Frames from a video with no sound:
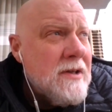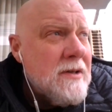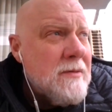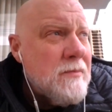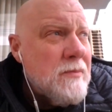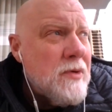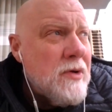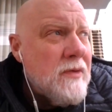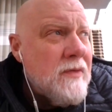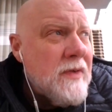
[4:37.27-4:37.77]

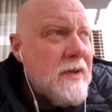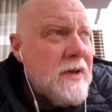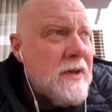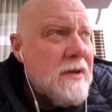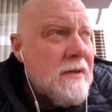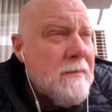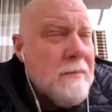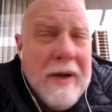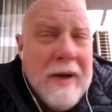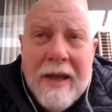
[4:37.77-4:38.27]
movie
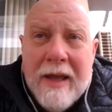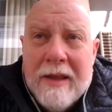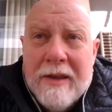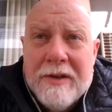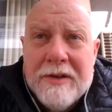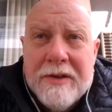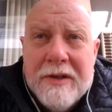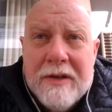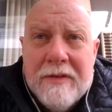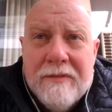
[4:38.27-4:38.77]
by
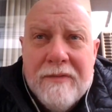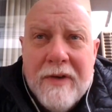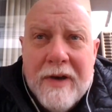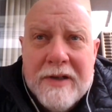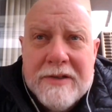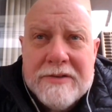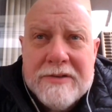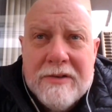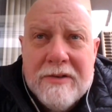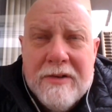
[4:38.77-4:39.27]
Alan Dean
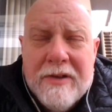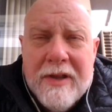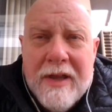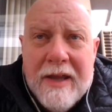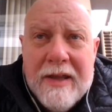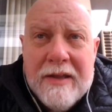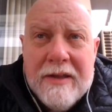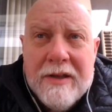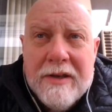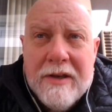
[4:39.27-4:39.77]
Foster, the
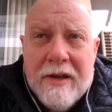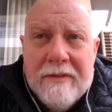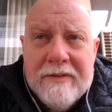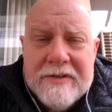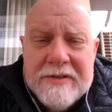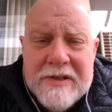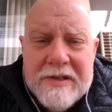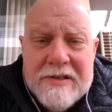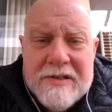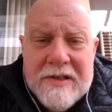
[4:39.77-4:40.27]
Alien
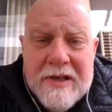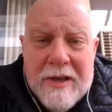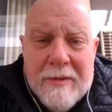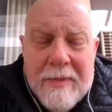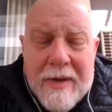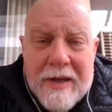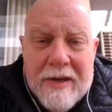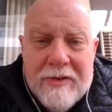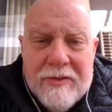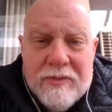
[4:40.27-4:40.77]
novelization came
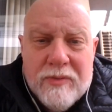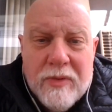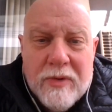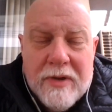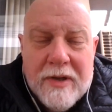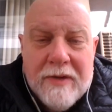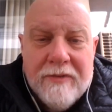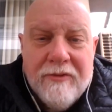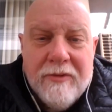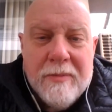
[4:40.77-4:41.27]
out, he was
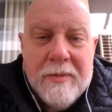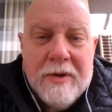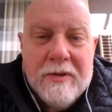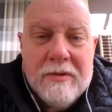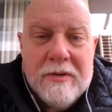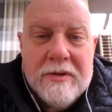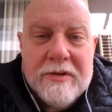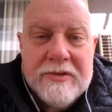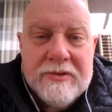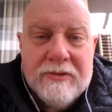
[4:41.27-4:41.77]
working from an
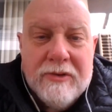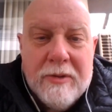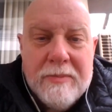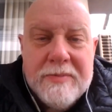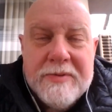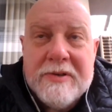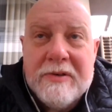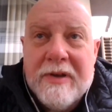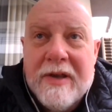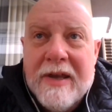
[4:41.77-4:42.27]
earlier
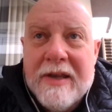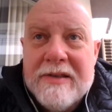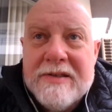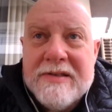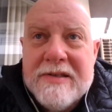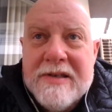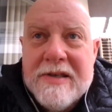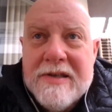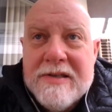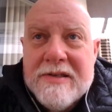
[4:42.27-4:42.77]
script, so he had
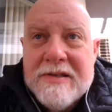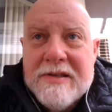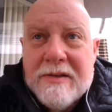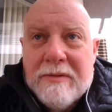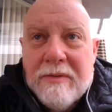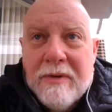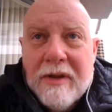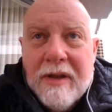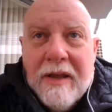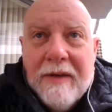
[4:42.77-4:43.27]
scenes that
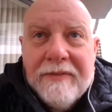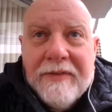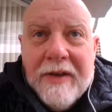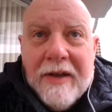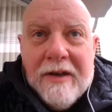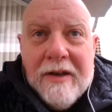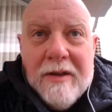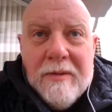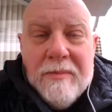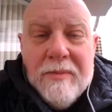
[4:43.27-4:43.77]
were left
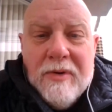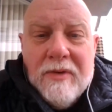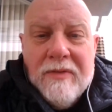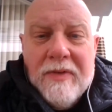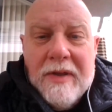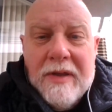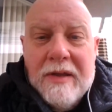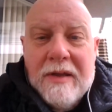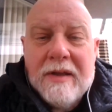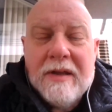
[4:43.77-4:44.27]
out of the
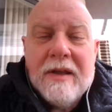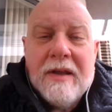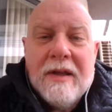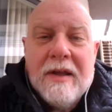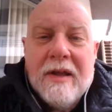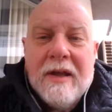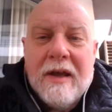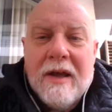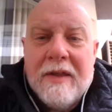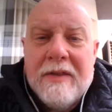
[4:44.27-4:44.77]
movie.
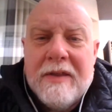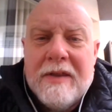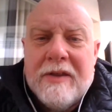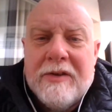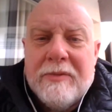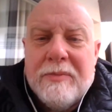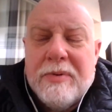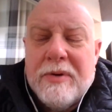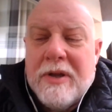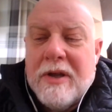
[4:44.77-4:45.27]
I think
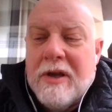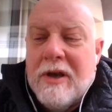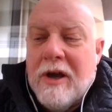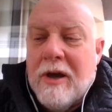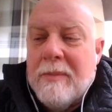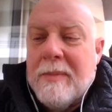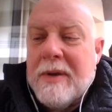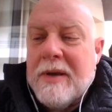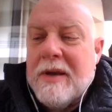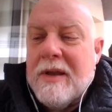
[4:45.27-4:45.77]
that's pretty
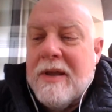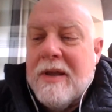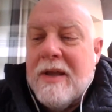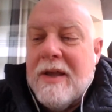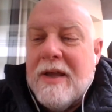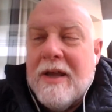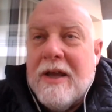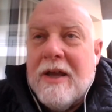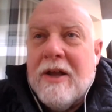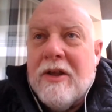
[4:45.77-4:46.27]
common.
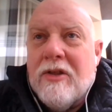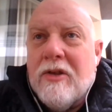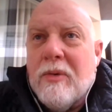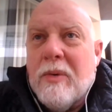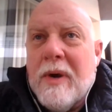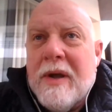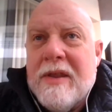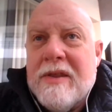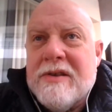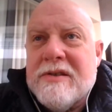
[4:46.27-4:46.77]
The
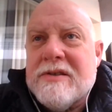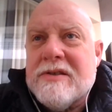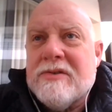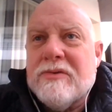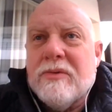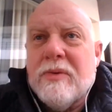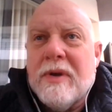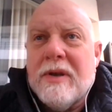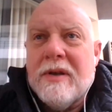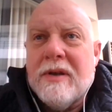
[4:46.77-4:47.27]
way this is
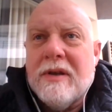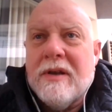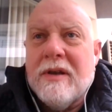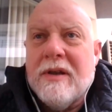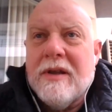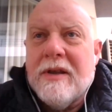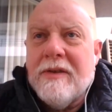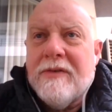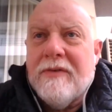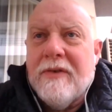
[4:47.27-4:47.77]
written
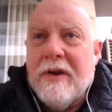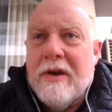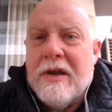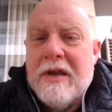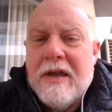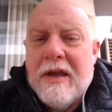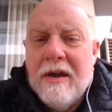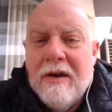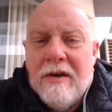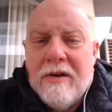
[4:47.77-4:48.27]
is very
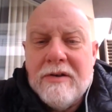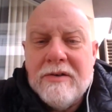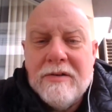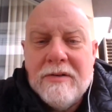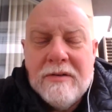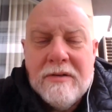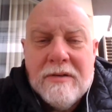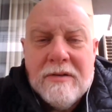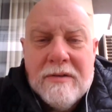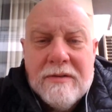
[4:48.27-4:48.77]

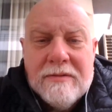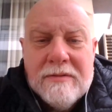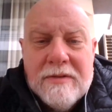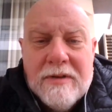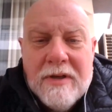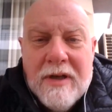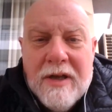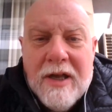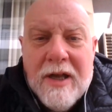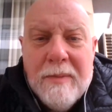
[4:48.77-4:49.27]
character
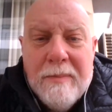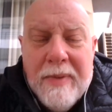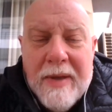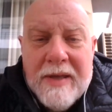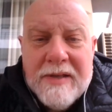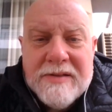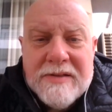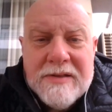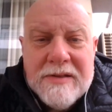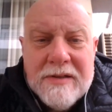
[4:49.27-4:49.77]
uh,
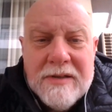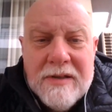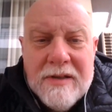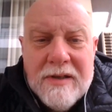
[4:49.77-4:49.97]
based.